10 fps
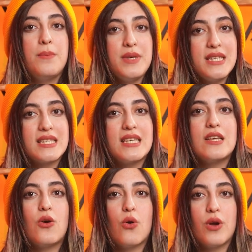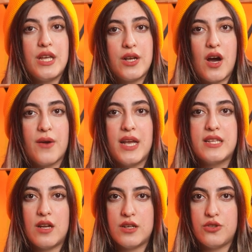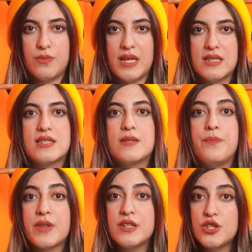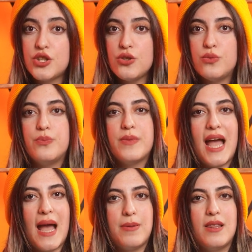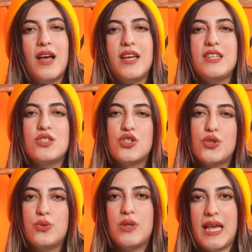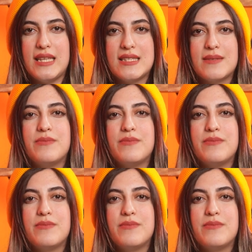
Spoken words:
Missing or incorrect documents. 2. Applying too late.